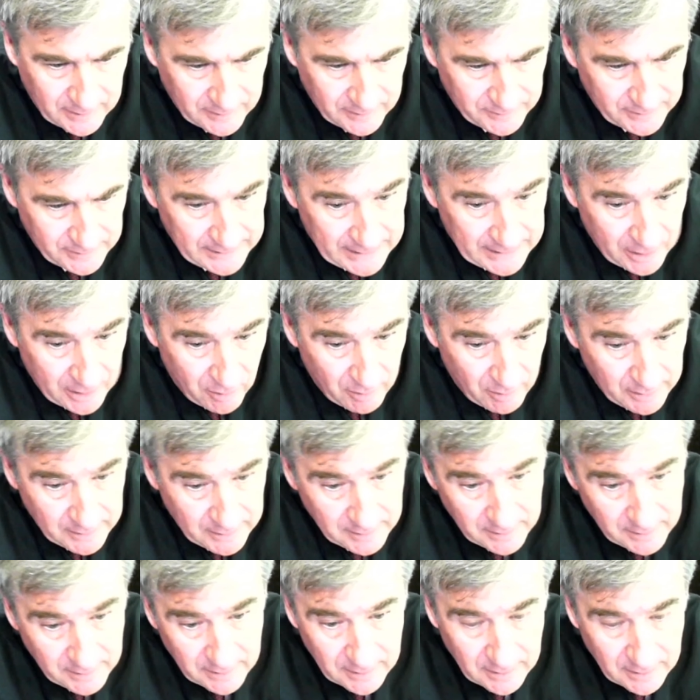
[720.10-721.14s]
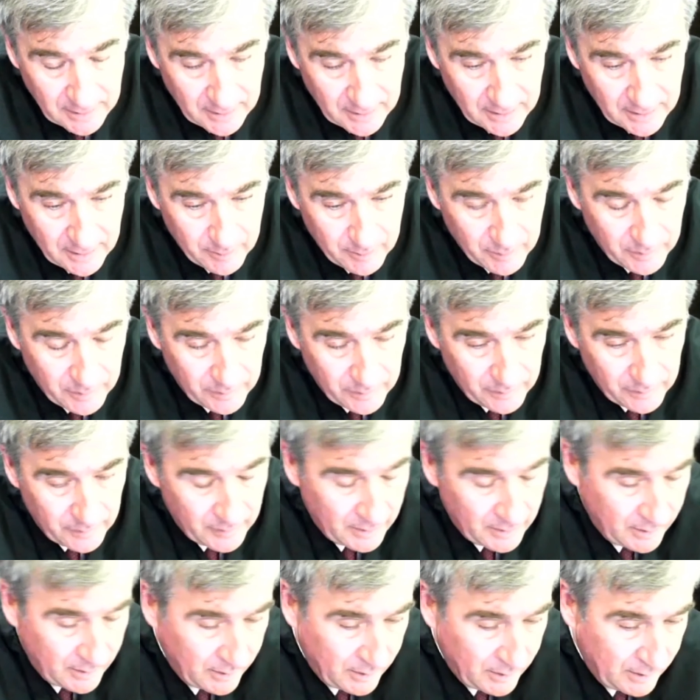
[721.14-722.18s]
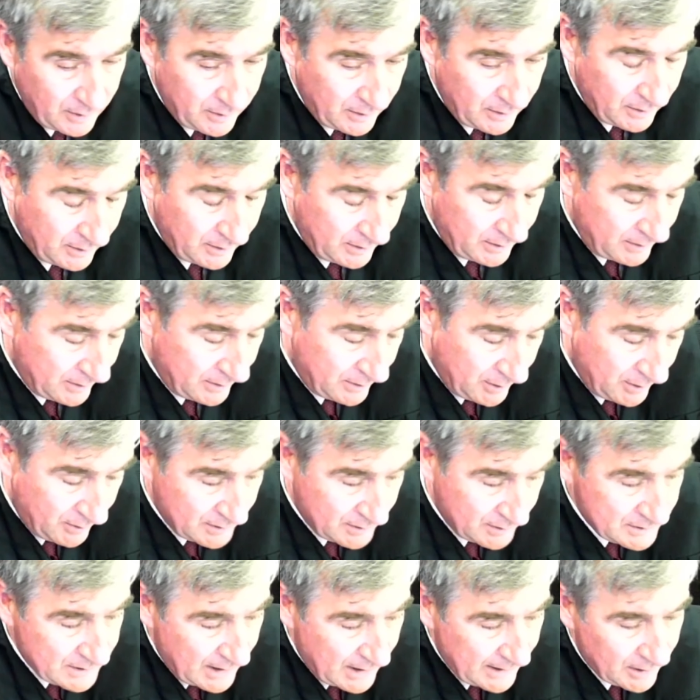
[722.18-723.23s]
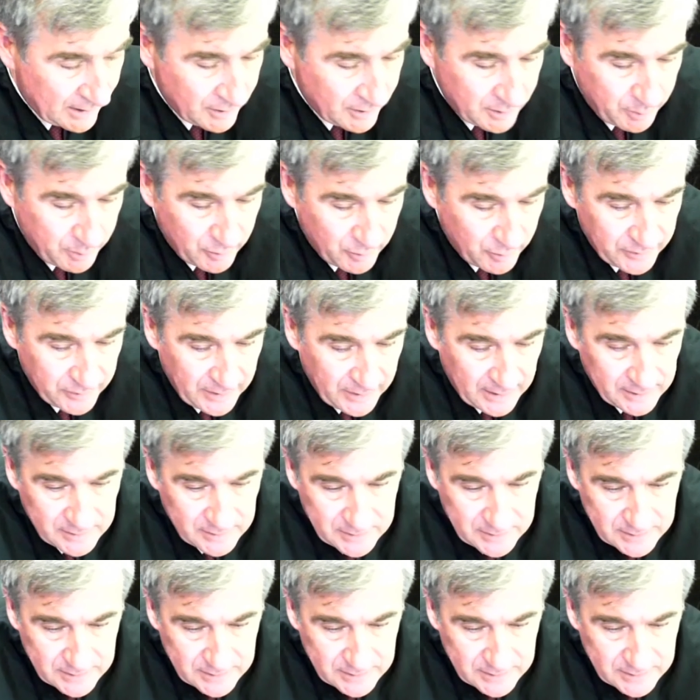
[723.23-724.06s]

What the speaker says: a hearing. They're entitled to present